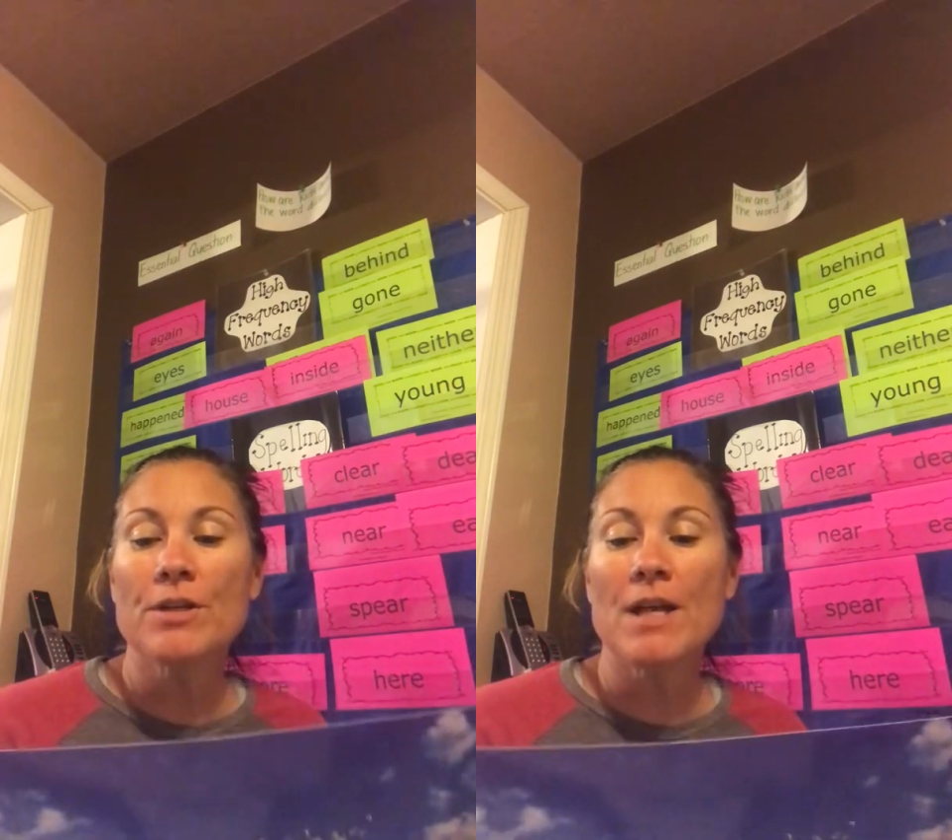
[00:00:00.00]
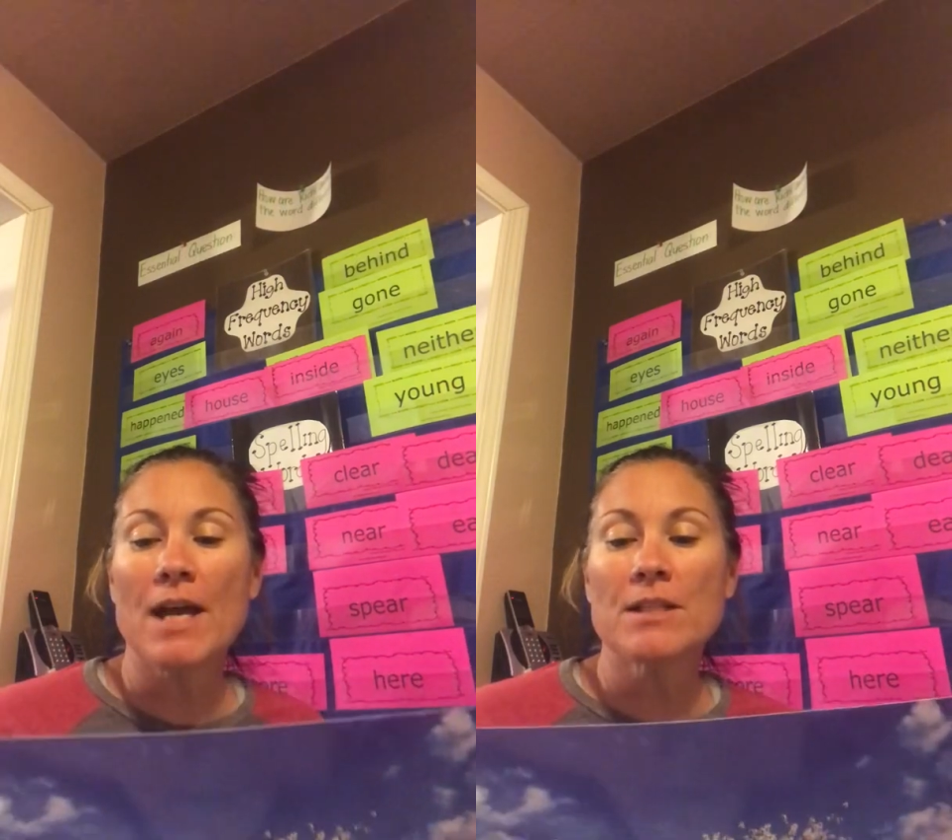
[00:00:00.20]

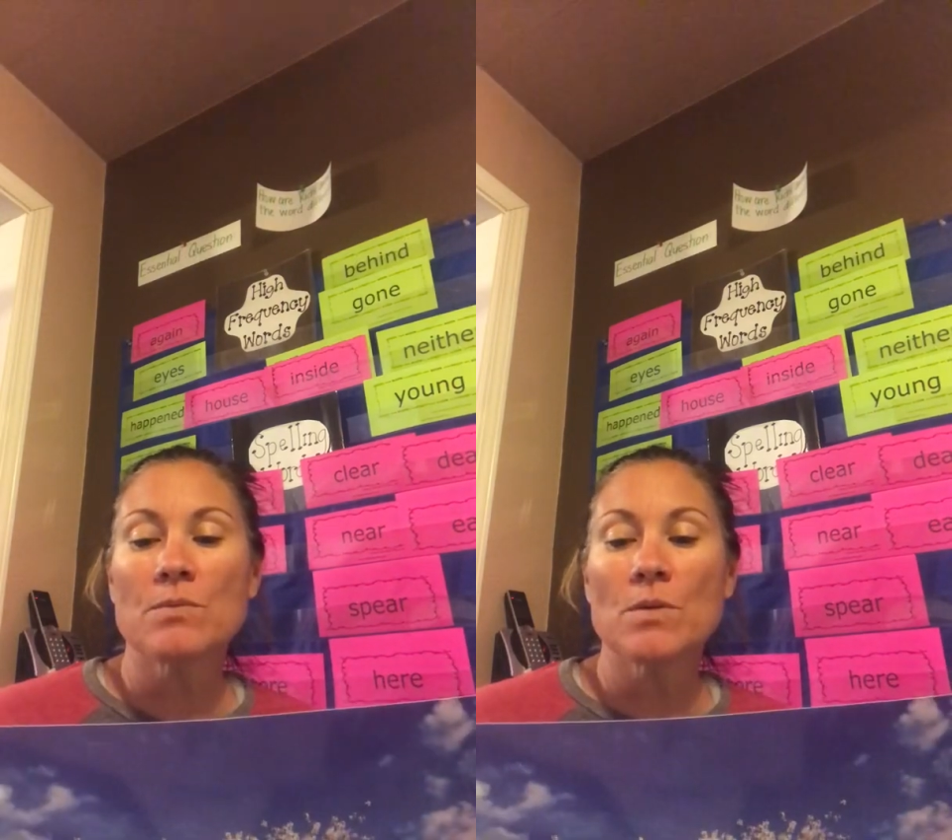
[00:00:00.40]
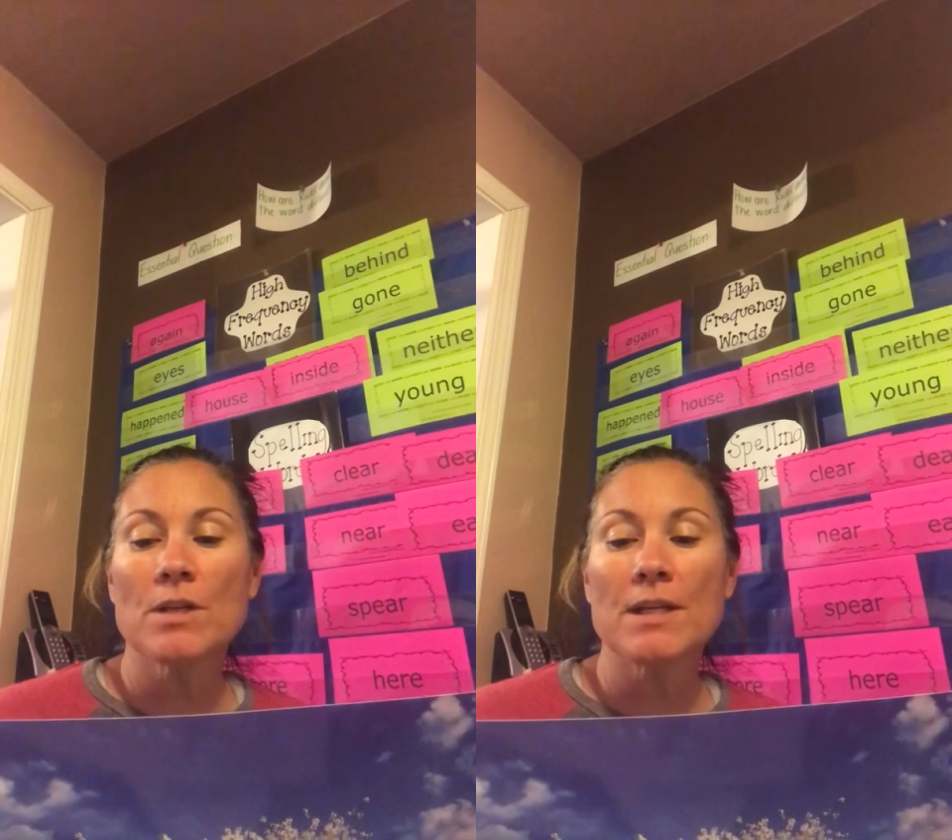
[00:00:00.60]
next
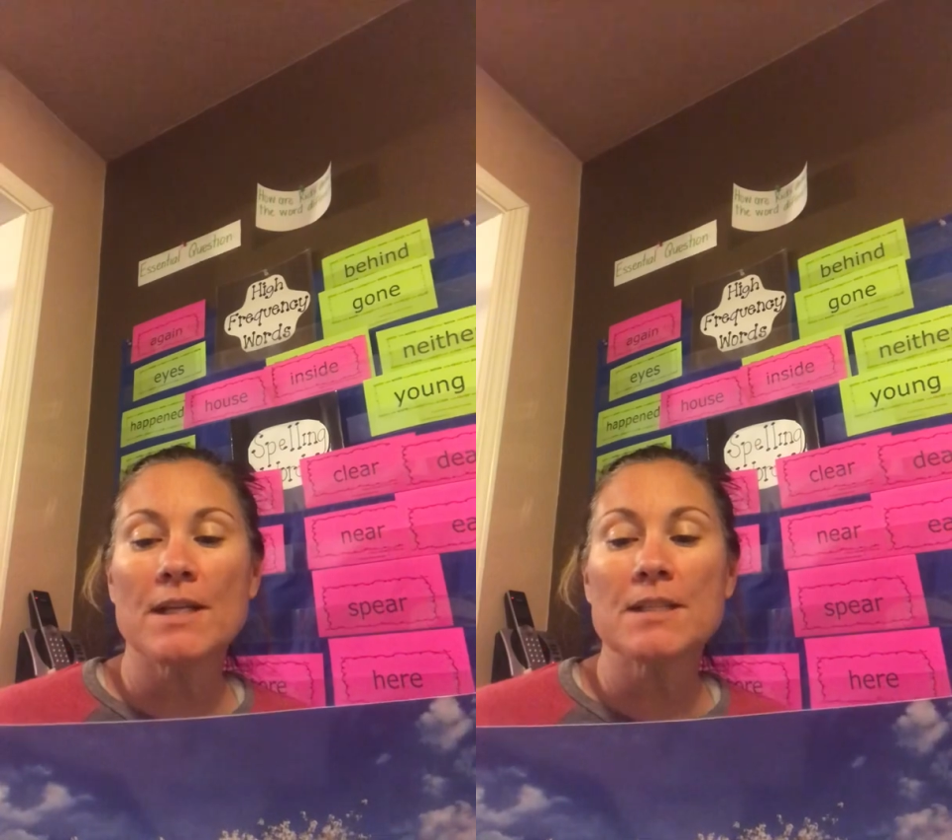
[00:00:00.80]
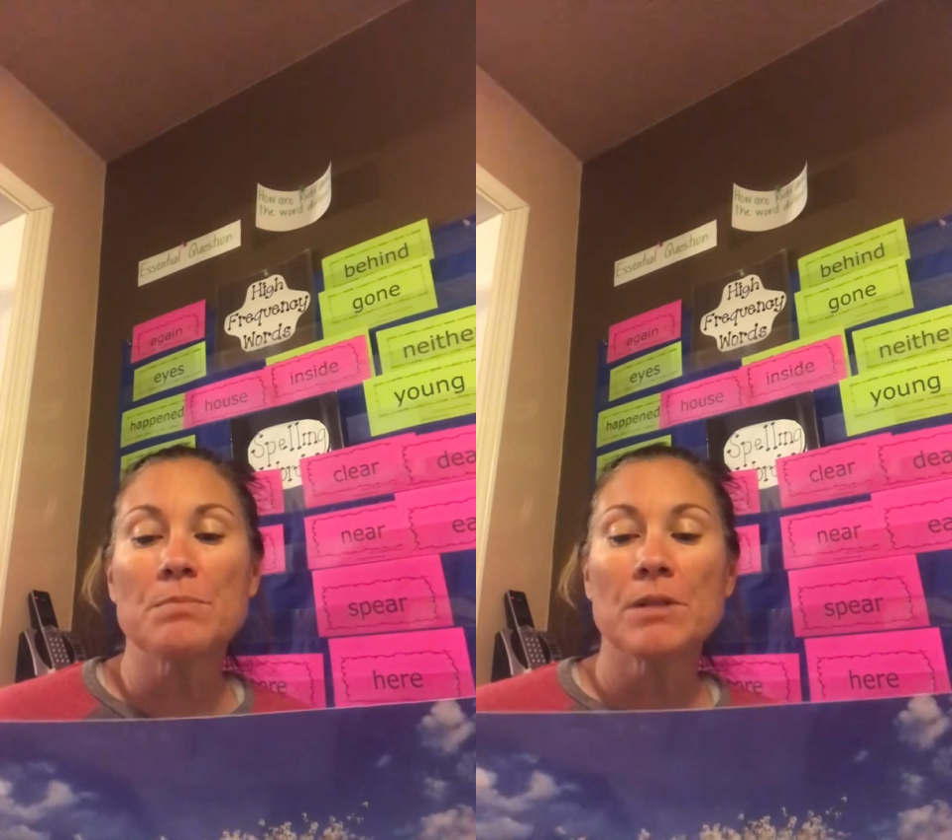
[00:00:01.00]
word
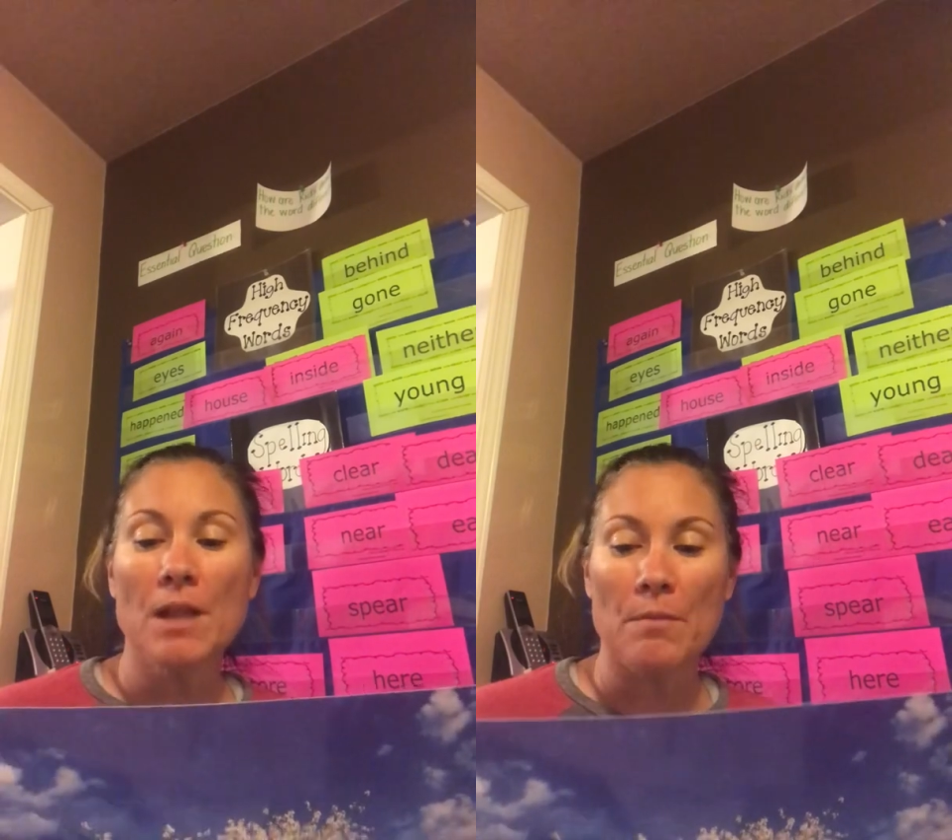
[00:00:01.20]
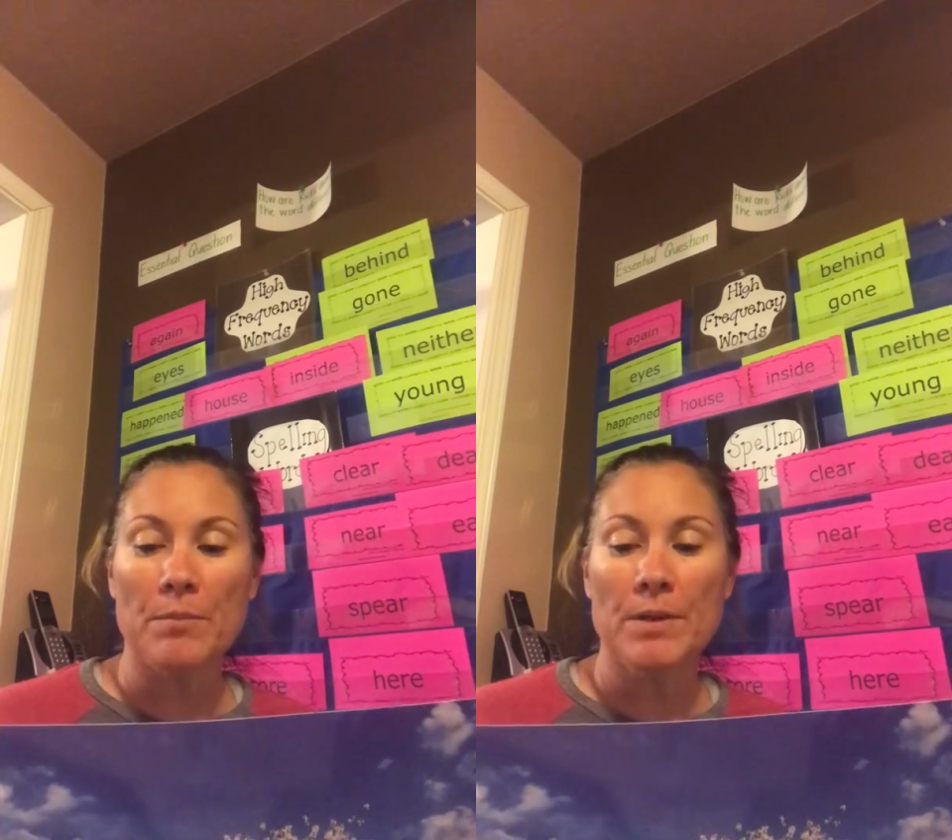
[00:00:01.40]
is
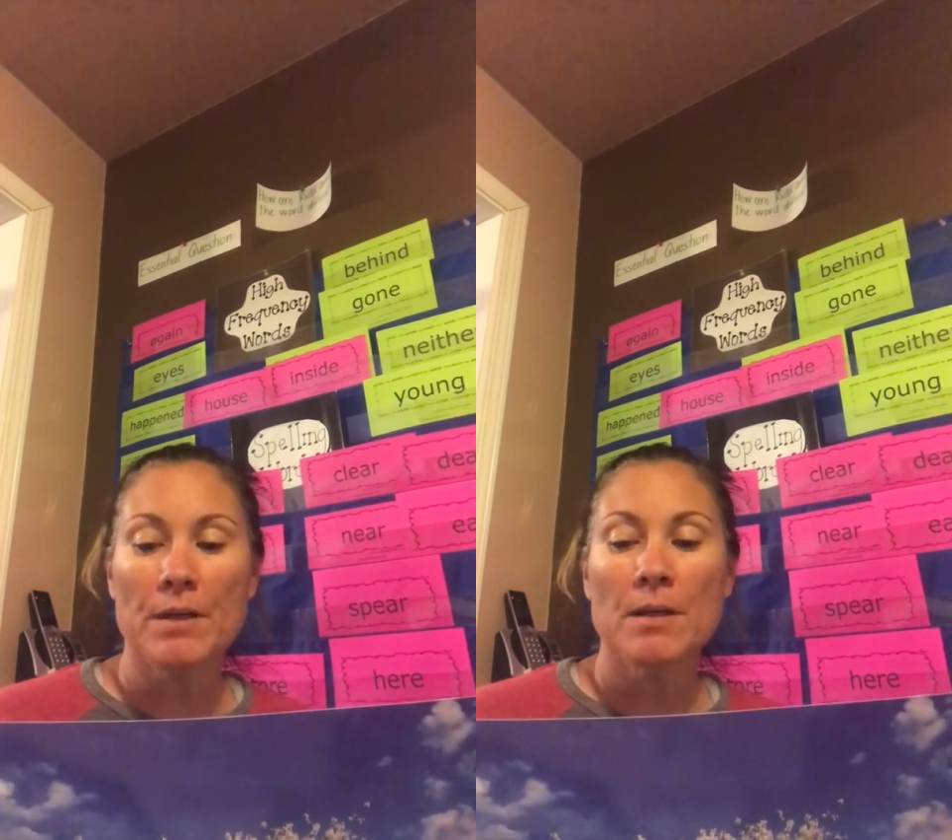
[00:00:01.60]
plump.